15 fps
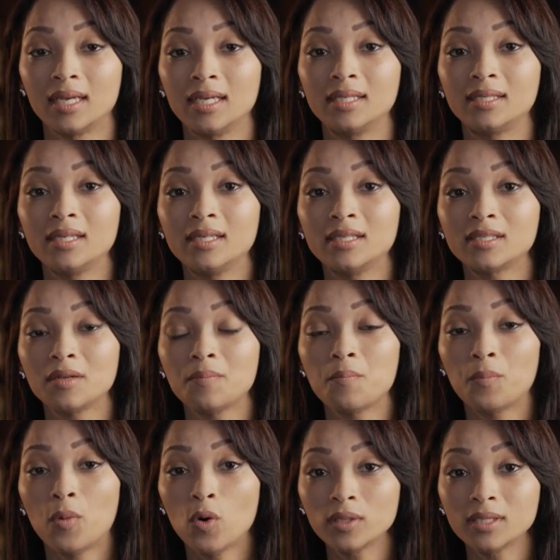it is
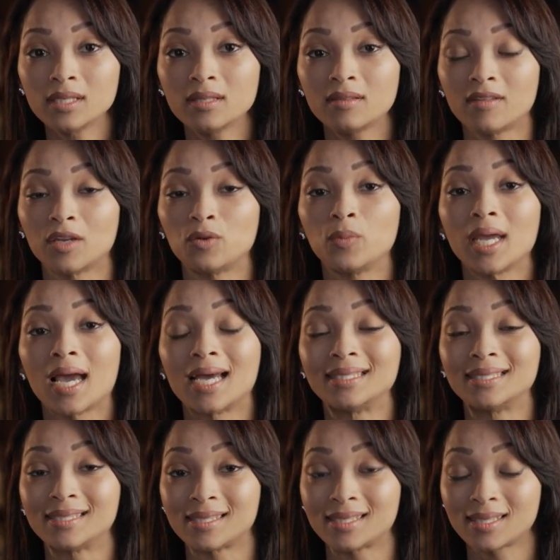important that we
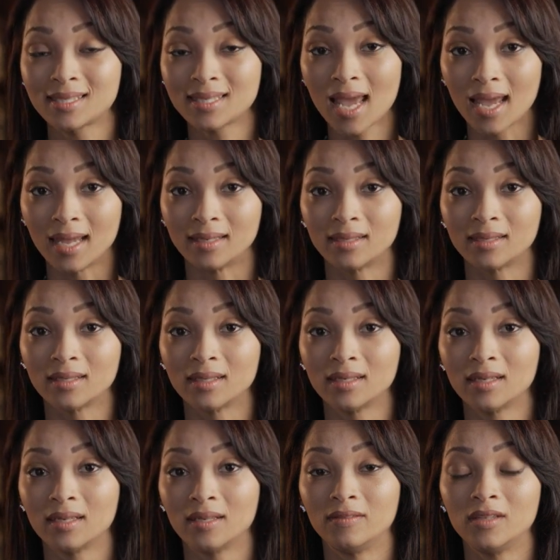understand
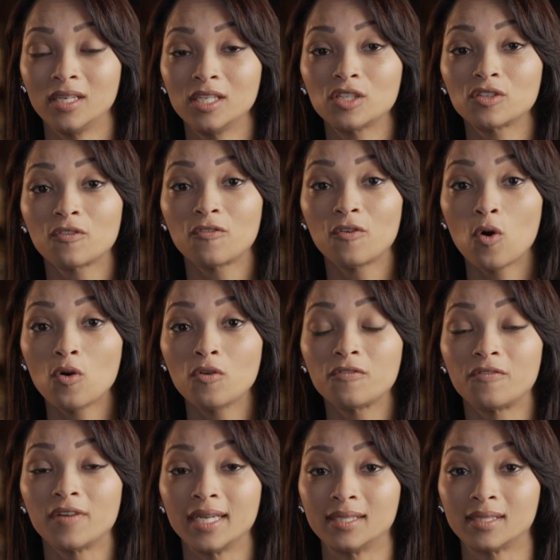these 4
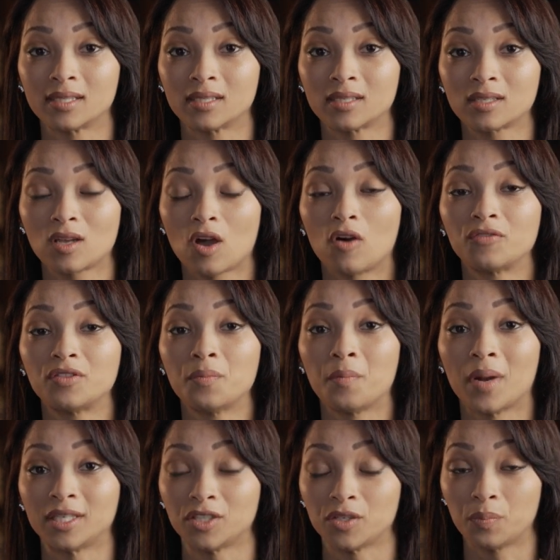phases of the
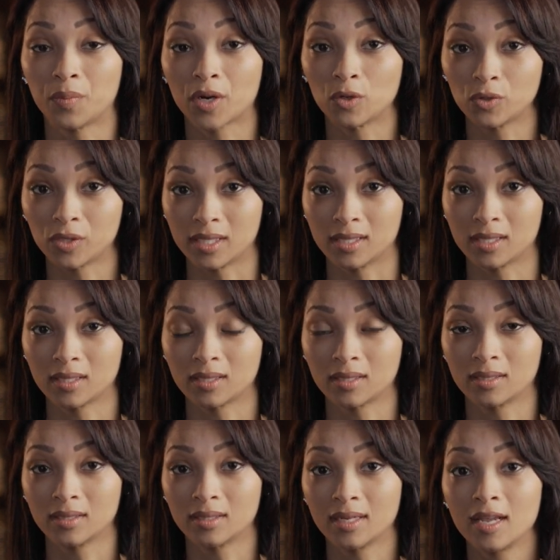budget process.
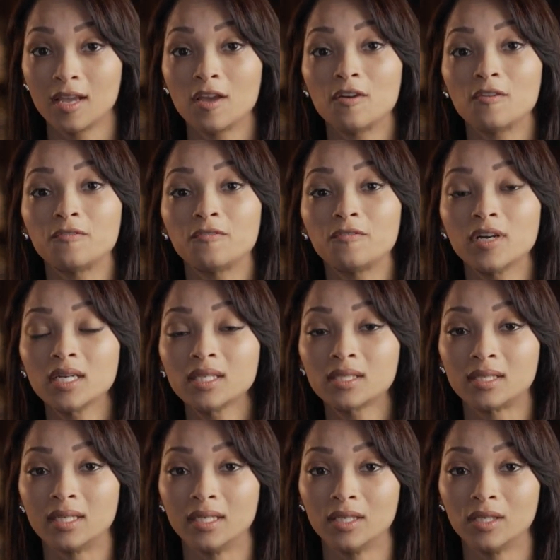
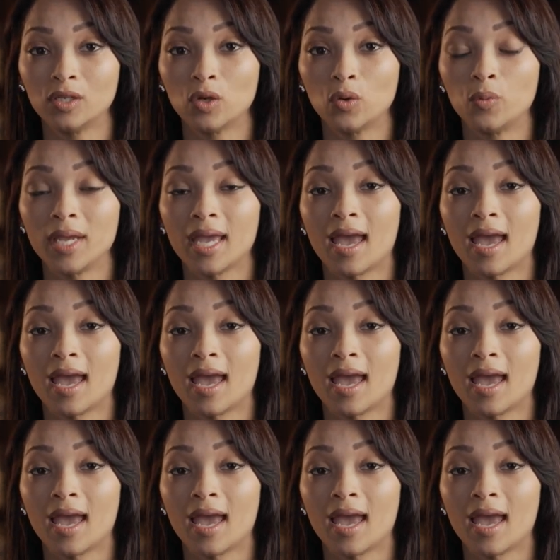Firstly, we